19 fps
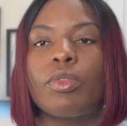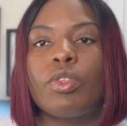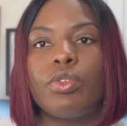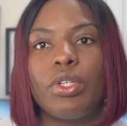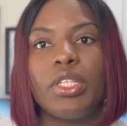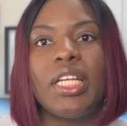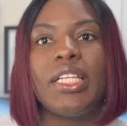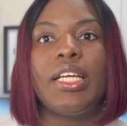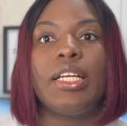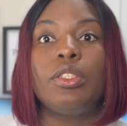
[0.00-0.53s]

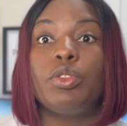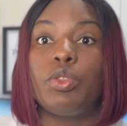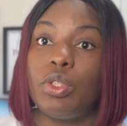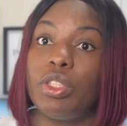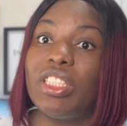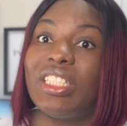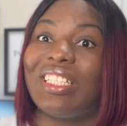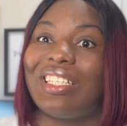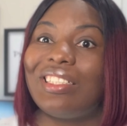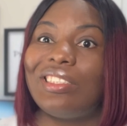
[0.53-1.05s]
rather than doing
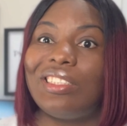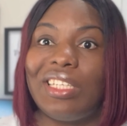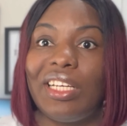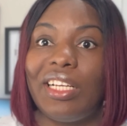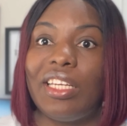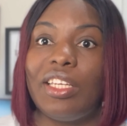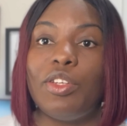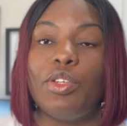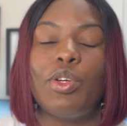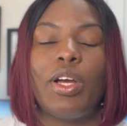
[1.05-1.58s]
that
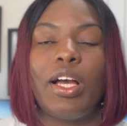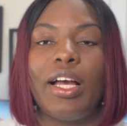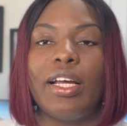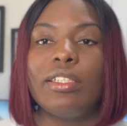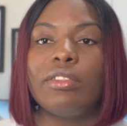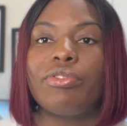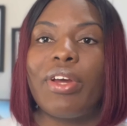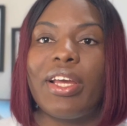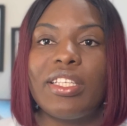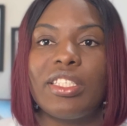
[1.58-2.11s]
daily, you can
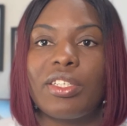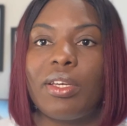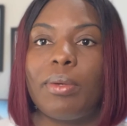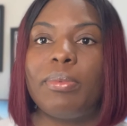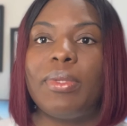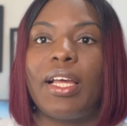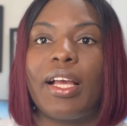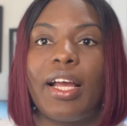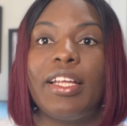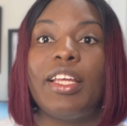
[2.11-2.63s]
write script
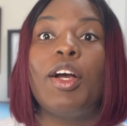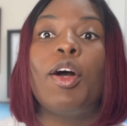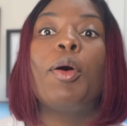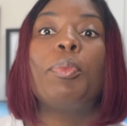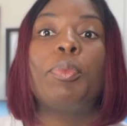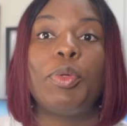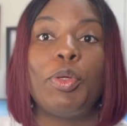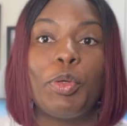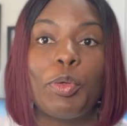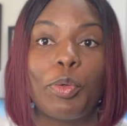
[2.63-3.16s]
that can
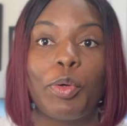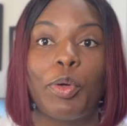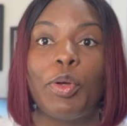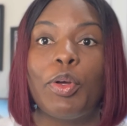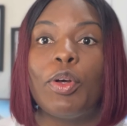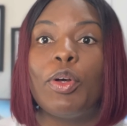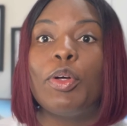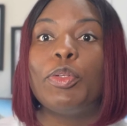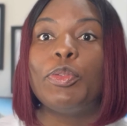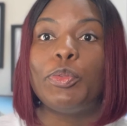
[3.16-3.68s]
help you
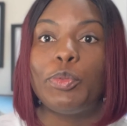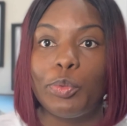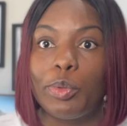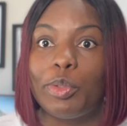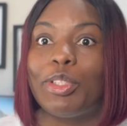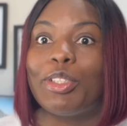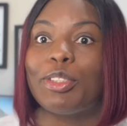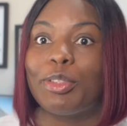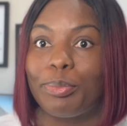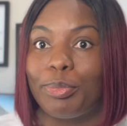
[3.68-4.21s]
do
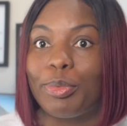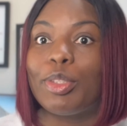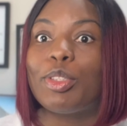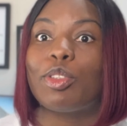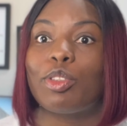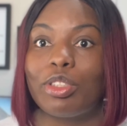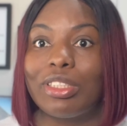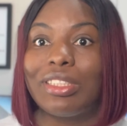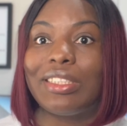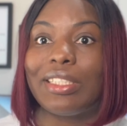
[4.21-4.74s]
those
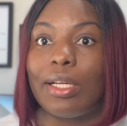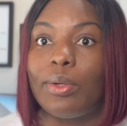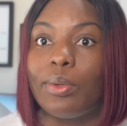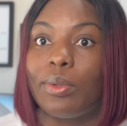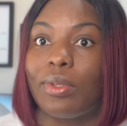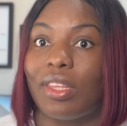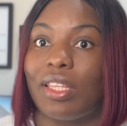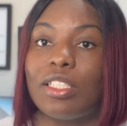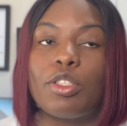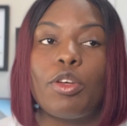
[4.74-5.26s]
download things.